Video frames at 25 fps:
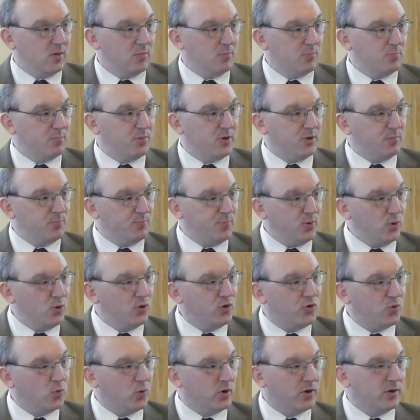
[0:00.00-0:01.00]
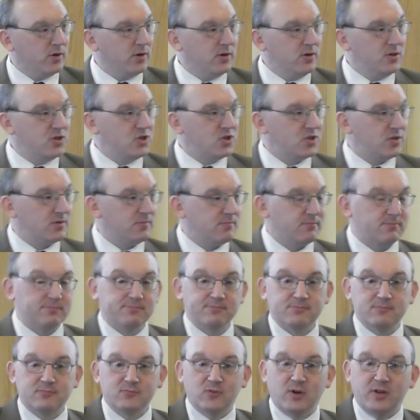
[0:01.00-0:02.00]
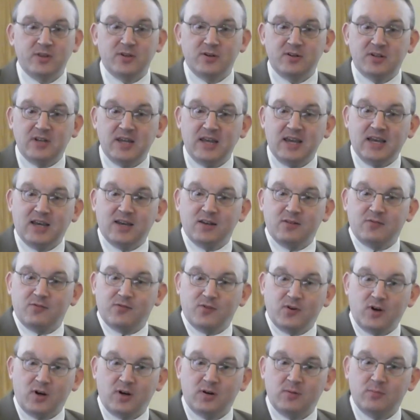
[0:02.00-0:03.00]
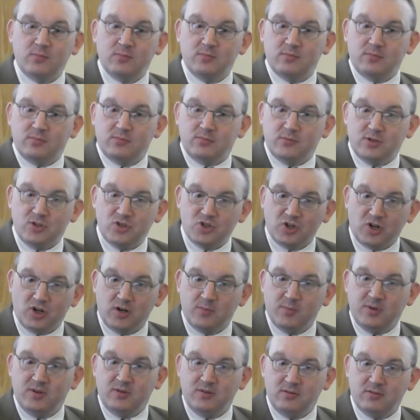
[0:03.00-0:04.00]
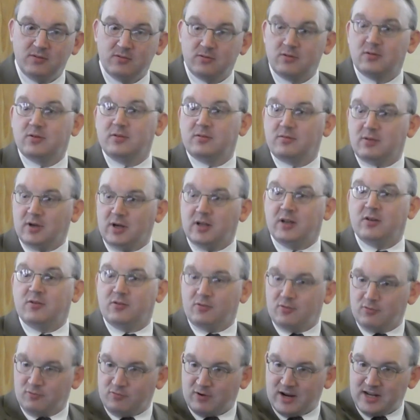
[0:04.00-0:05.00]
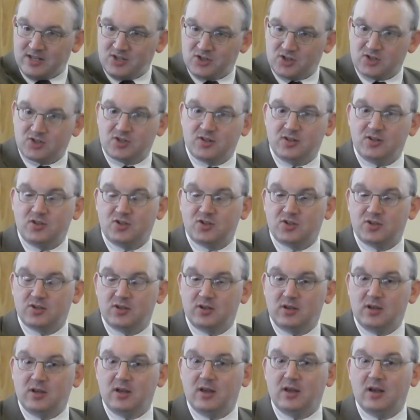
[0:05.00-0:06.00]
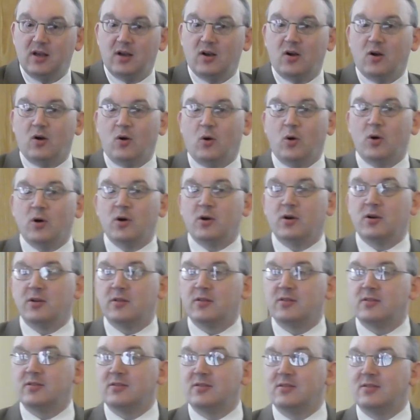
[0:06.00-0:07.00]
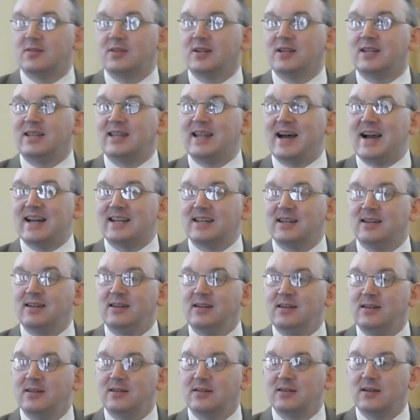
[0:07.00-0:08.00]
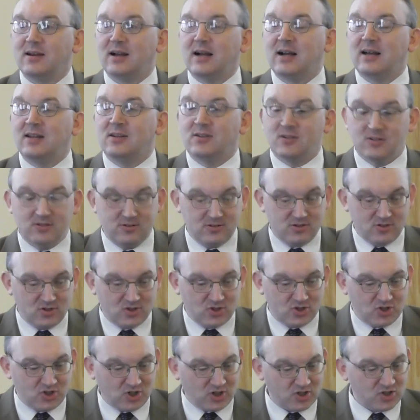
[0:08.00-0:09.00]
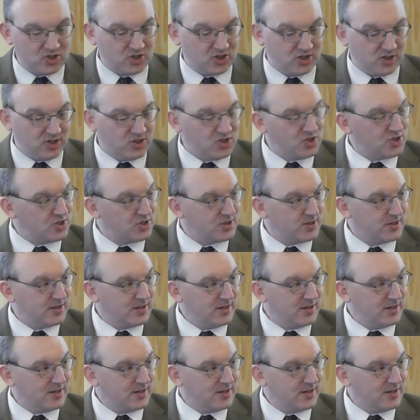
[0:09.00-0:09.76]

But both words, whether taken from the German and righteousness, or the Latin and justice,